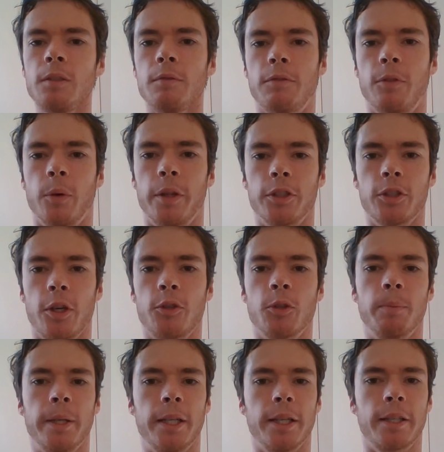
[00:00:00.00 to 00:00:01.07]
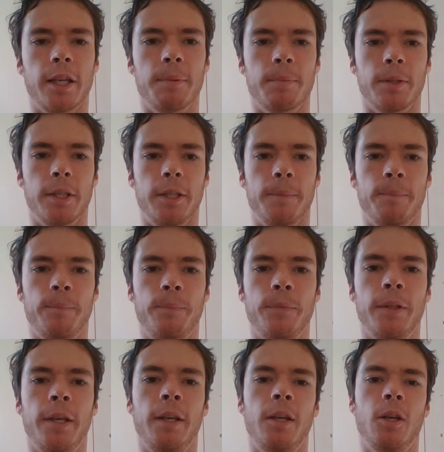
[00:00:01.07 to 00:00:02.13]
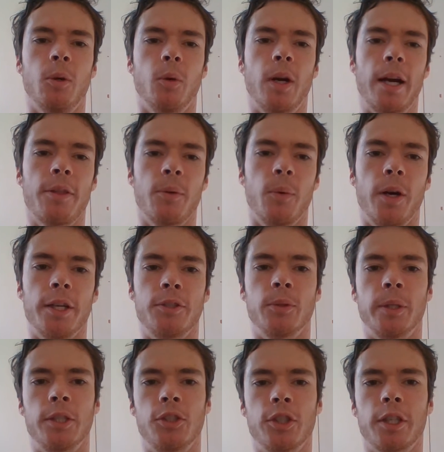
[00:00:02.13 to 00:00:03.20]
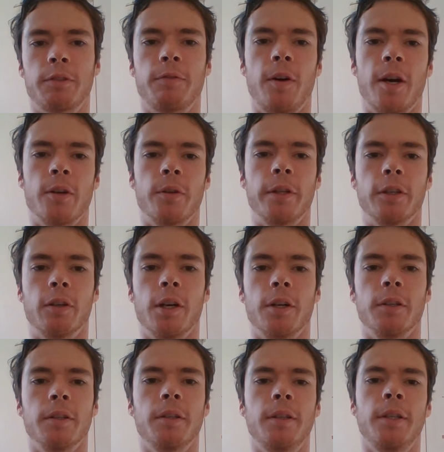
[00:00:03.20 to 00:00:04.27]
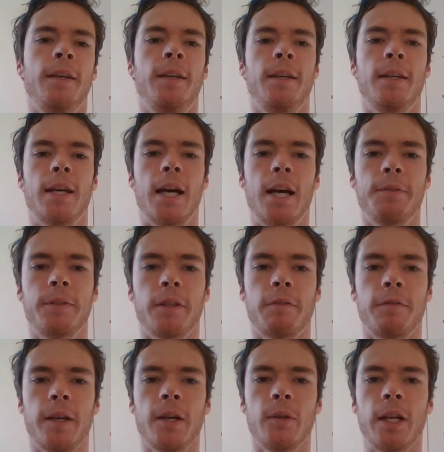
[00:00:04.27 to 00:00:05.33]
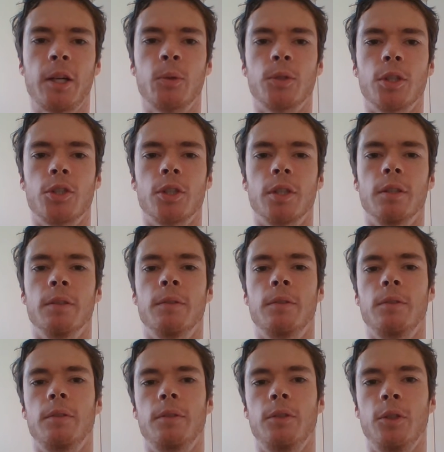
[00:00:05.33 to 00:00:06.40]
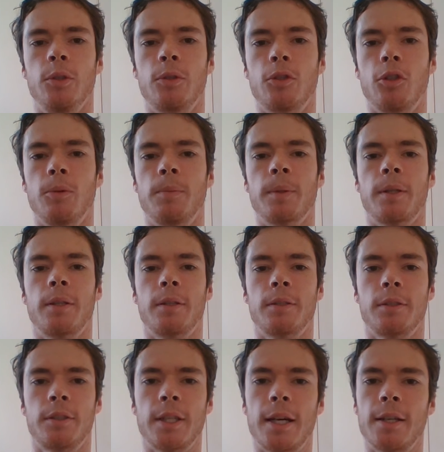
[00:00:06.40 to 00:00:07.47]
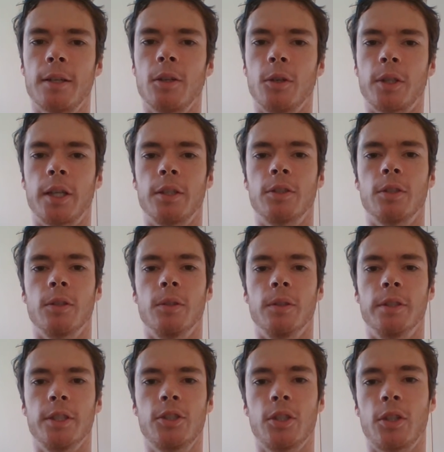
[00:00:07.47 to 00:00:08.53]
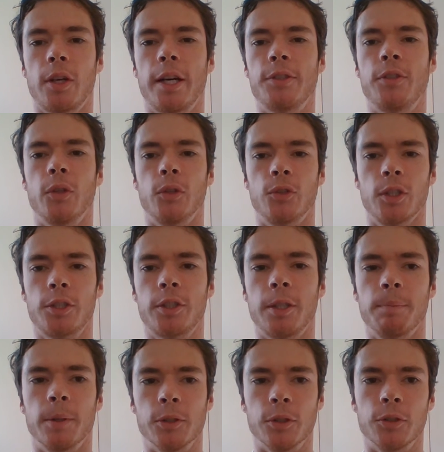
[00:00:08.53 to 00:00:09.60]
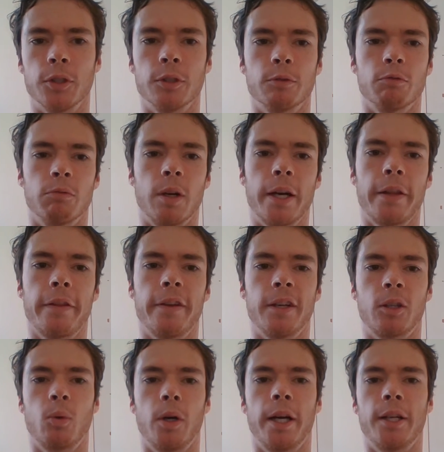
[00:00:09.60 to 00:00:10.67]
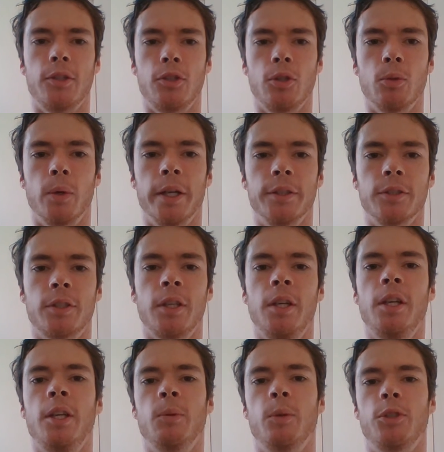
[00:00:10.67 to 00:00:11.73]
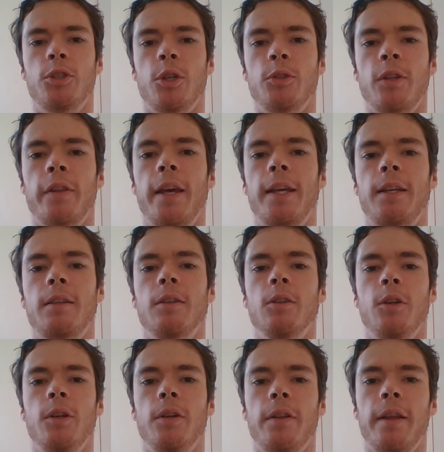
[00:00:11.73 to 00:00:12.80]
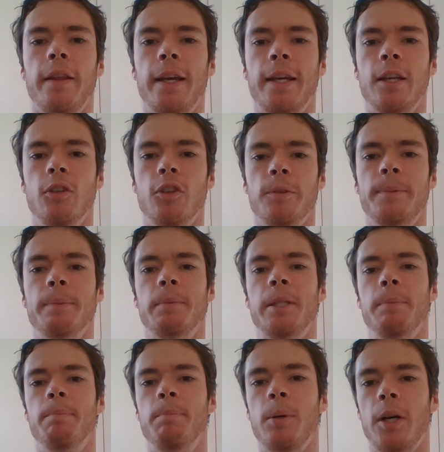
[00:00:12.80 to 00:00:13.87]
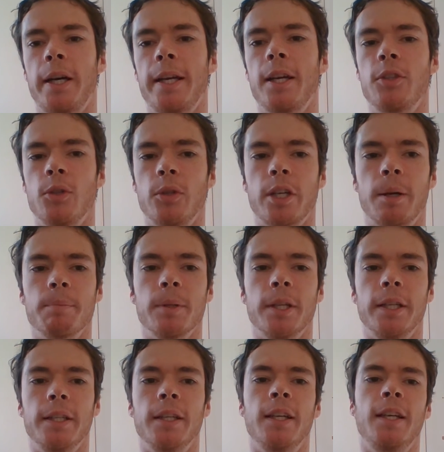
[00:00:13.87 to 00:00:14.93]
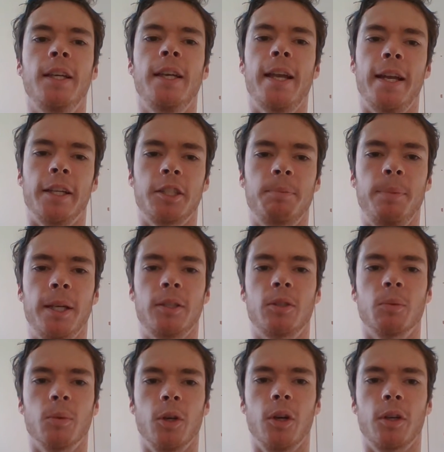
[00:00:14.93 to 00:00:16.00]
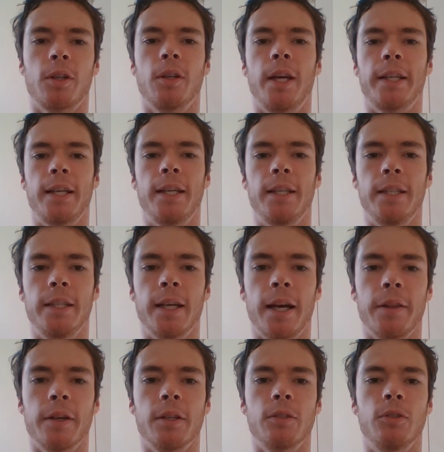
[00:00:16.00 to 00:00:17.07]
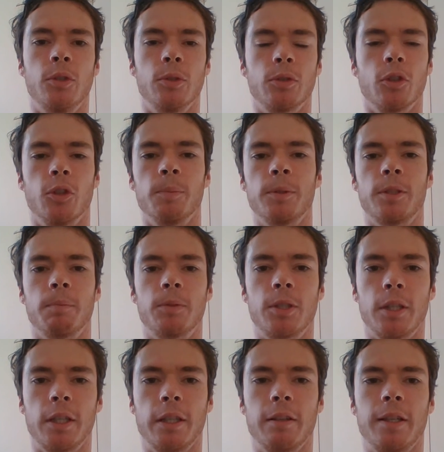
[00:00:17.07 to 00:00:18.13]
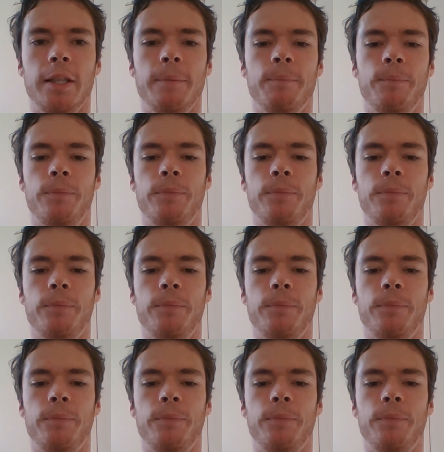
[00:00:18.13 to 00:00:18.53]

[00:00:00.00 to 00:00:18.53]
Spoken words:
for the social media company, who were otherwise doing just fine on their own. After the failed acquisition, NewsCorp started looking to digitize their existing businesses rather than acquire new ones, which shows that they learned that they cannot simply buy a new company and expect to work like any other NewsCorp subsidiary.